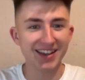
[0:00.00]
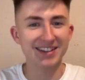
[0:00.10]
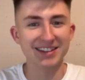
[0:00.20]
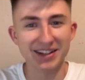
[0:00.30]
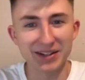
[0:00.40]

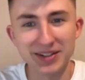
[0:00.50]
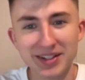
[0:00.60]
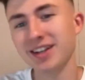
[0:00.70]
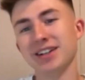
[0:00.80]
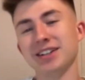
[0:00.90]
you know?
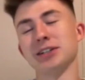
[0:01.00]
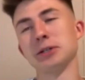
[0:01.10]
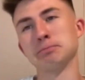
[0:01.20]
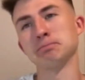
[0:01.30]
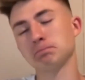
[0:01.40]

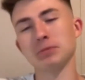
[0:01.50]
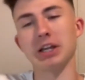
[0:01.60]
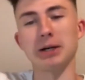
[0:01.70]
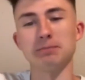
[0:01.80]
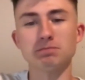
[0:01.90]
So,
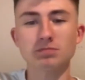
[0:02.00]
yeah.